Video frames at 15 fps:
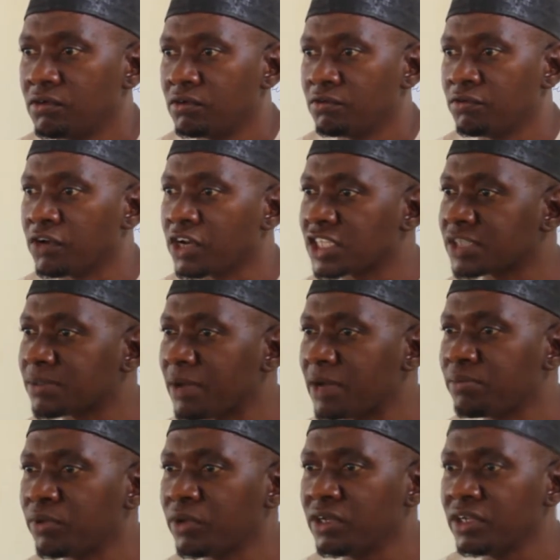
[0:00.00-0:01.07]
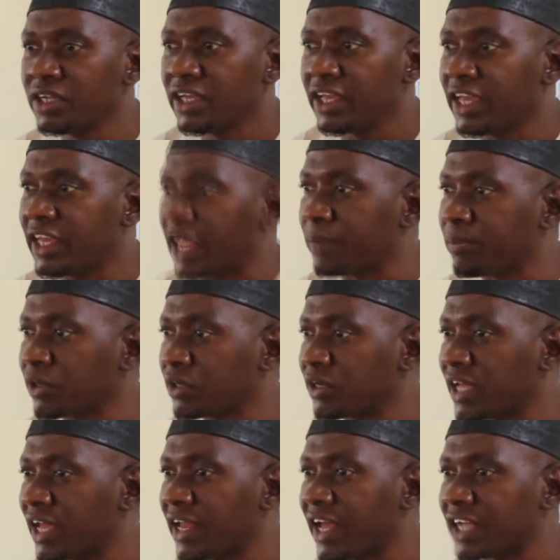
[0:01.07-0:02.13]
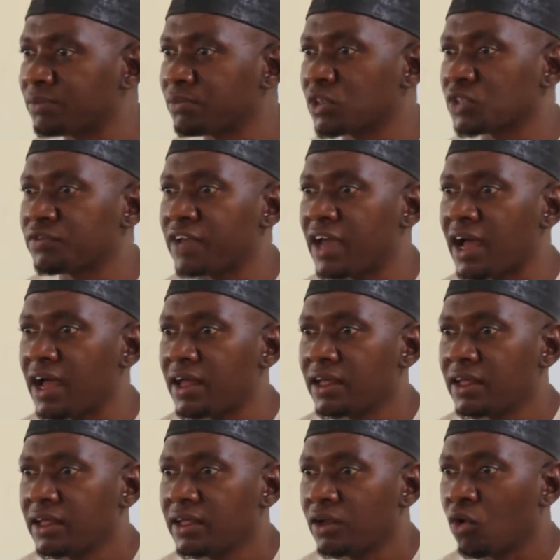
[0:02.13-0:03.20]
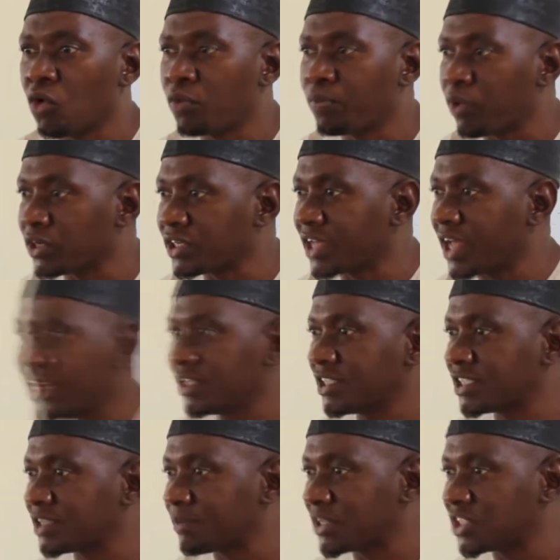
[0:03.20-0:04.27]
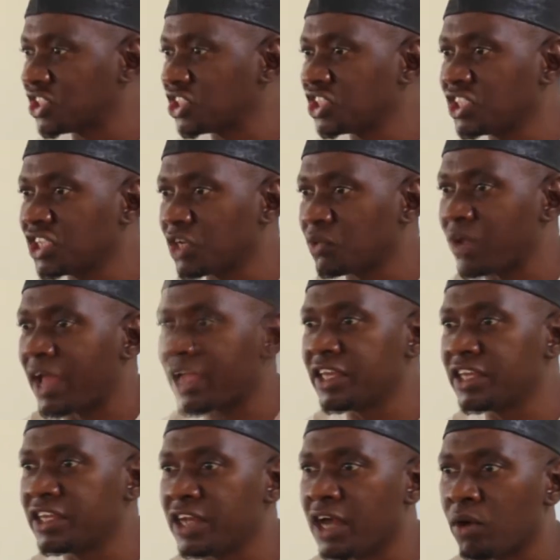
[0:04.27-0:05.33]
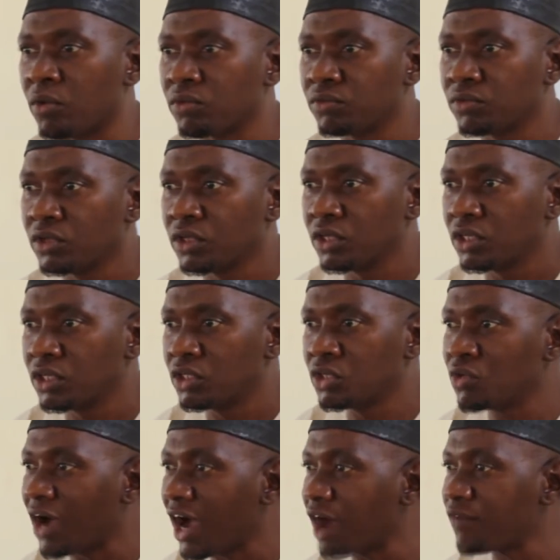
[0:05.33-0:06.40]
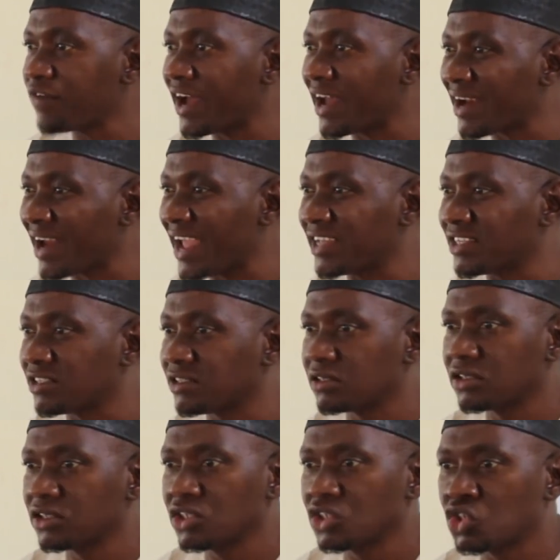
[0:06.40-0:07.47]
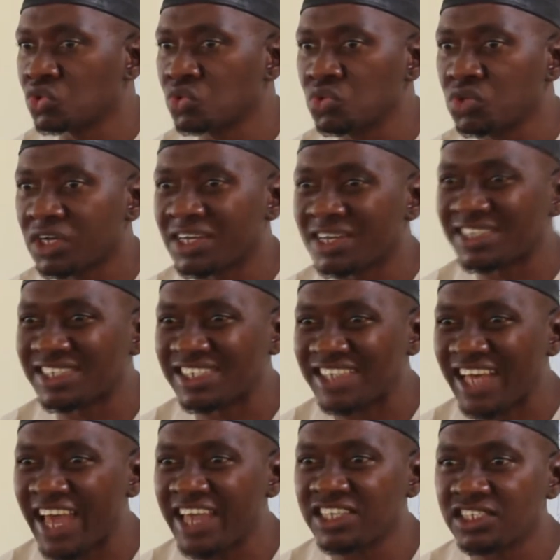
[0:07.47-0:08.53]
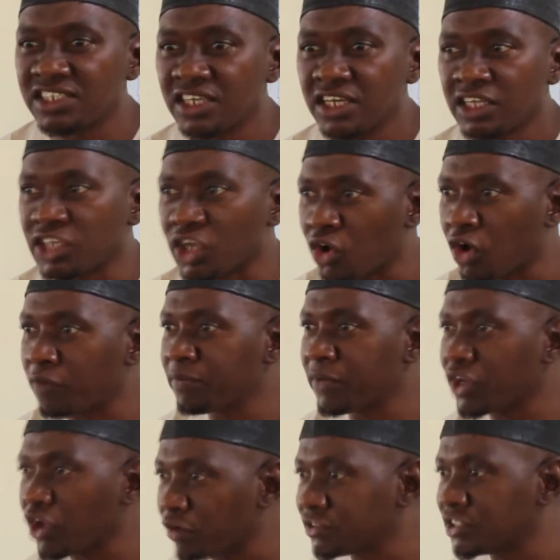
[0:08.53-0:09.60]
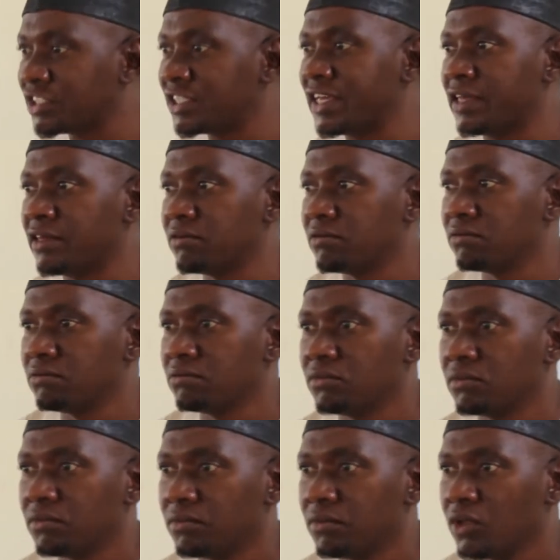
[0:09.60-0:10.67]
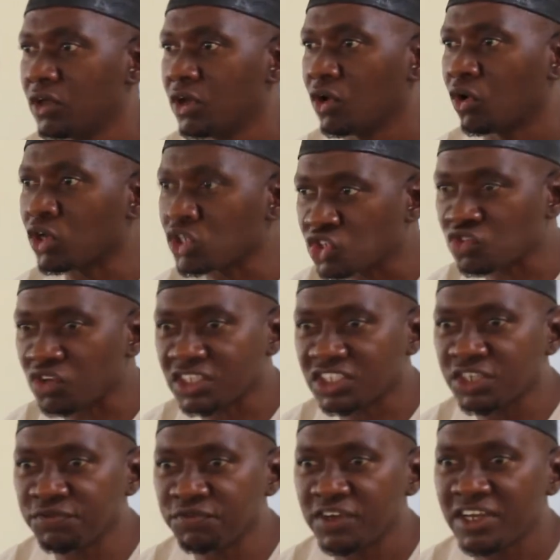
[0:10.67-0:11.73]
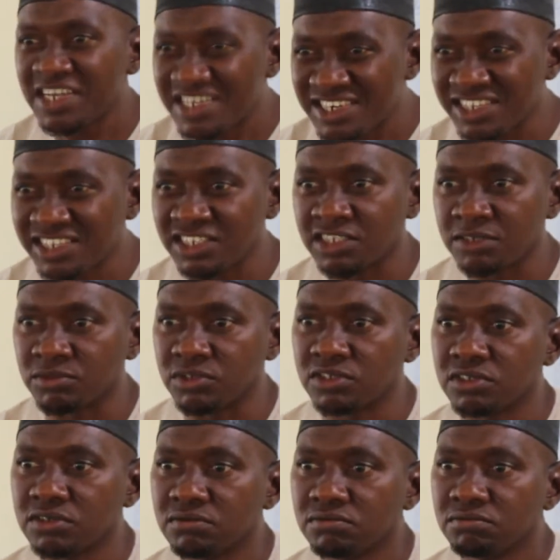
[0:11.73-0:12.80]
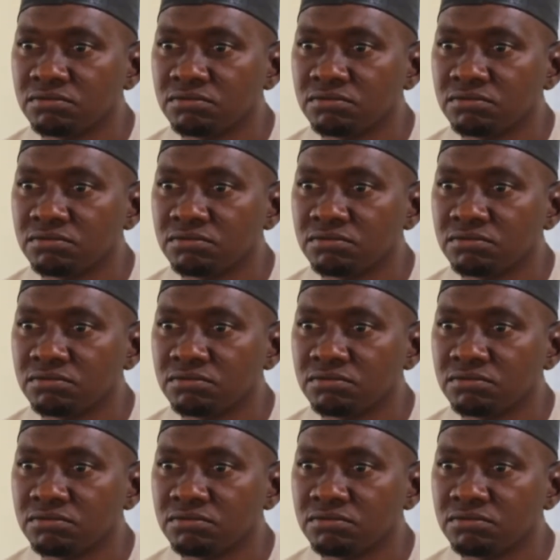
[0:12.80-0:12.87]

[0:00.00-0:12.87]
For example, in a political atmosphere or political dispensation that we are in now, you have a right to criticize the government of the day. Constructive criticisms.